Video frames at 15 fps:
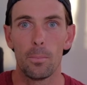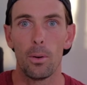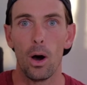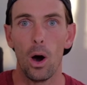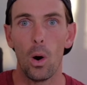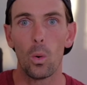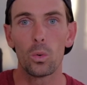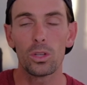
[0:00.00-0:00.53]

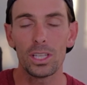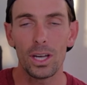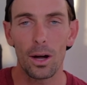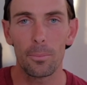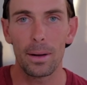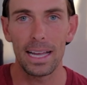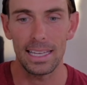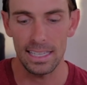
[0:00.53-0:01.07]
but only
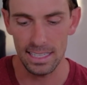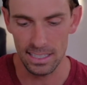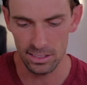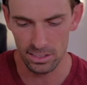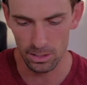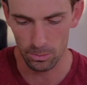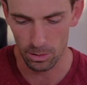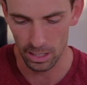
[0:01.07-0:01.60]
on my
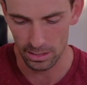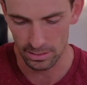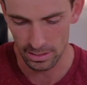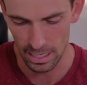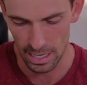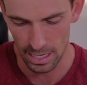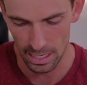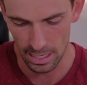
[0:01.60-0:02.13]
easy runs.
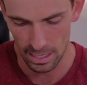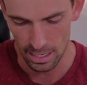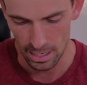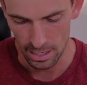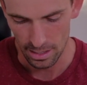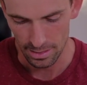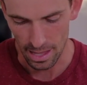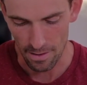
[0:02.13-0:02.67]
And
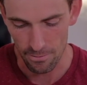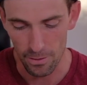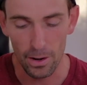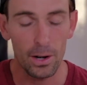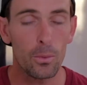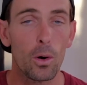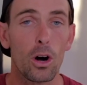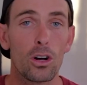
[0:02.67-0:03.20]
that
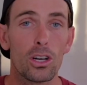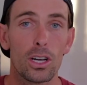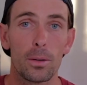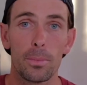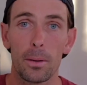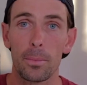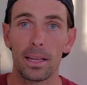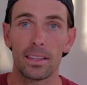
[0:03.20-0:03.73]
very well could
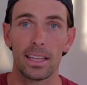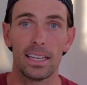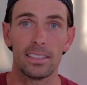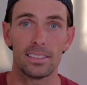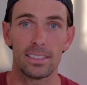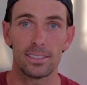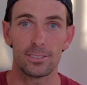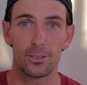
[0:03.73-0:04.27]
have been my
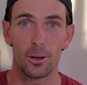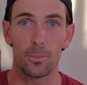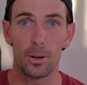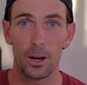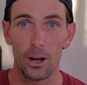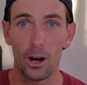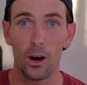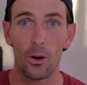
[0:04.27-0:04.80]
lacing, so I'm going
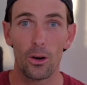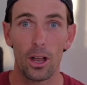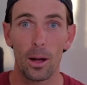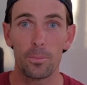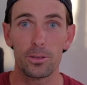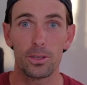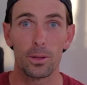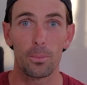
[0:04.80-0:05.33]
to own
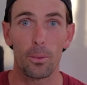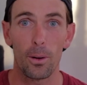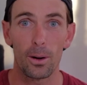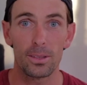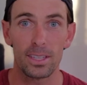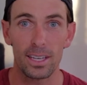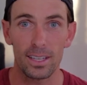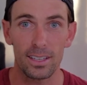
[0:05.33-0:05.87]
up to the
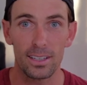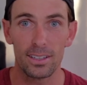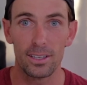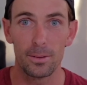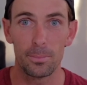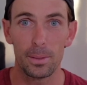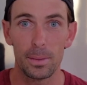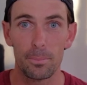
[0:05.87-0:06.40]
part that
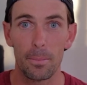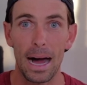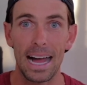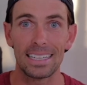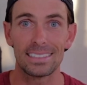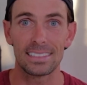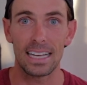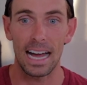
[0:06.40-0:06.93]
could be
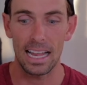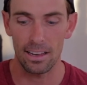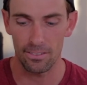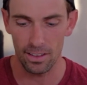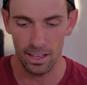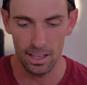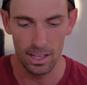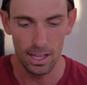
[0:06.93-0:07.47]
my side of
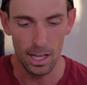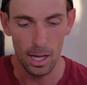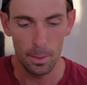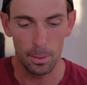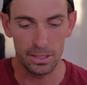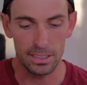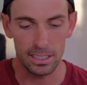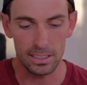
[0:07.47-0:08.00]
it.
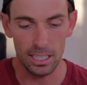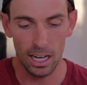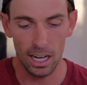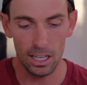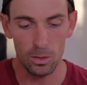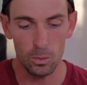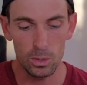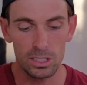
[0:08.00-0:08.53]
But the
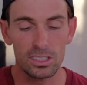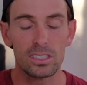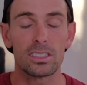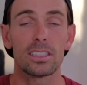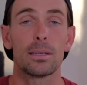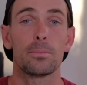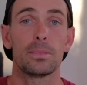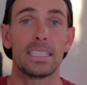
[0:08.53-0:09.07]
tongue would
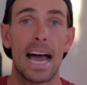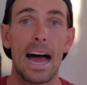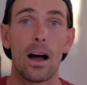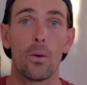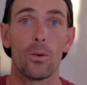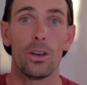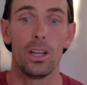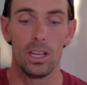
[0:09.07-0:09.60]
slip
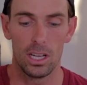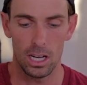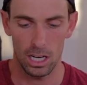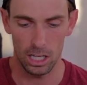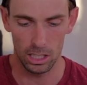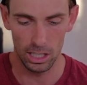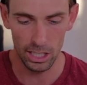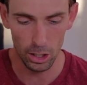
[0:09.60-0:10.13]
down
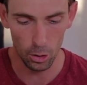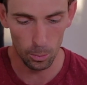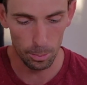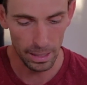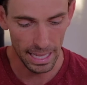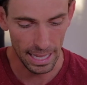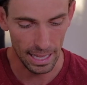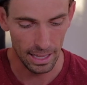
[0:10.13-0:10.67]
a little
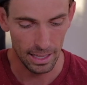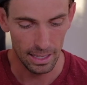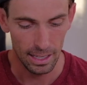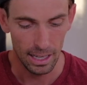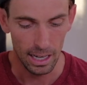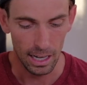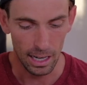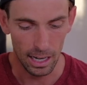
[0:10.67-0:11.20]
bit
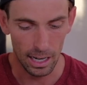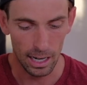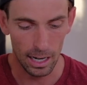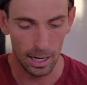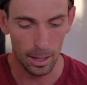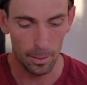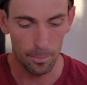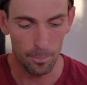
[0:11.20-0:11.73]

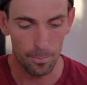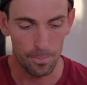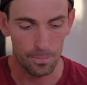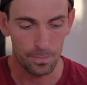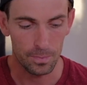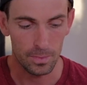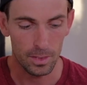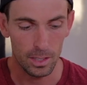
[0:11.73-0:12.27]

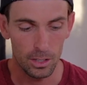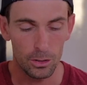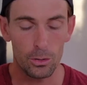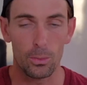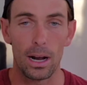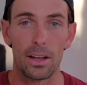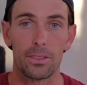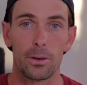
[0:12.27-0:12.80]

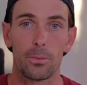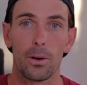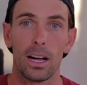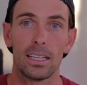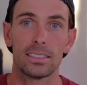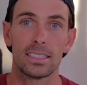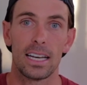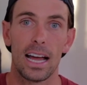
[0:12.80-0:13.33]
throughout the
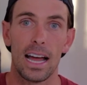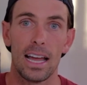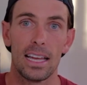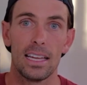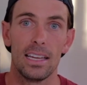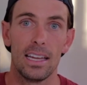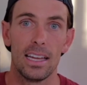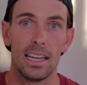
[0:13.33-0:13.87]
runs, and
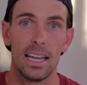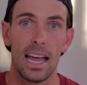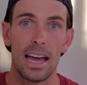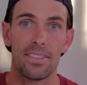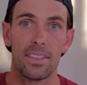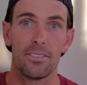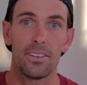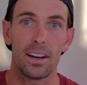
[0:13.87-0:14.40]

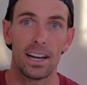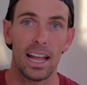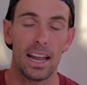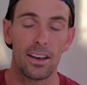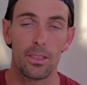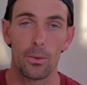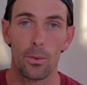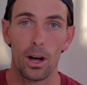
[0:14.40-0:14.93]
at the very
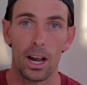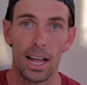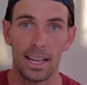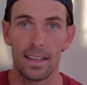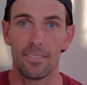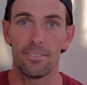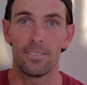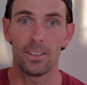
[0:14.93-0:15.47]
end of the run, I
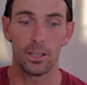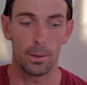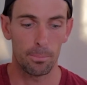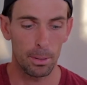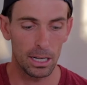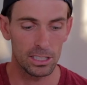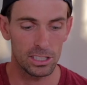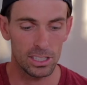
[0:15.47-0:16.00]
could feel it
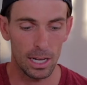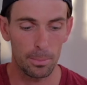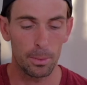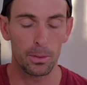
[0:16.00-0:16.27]
bunched up a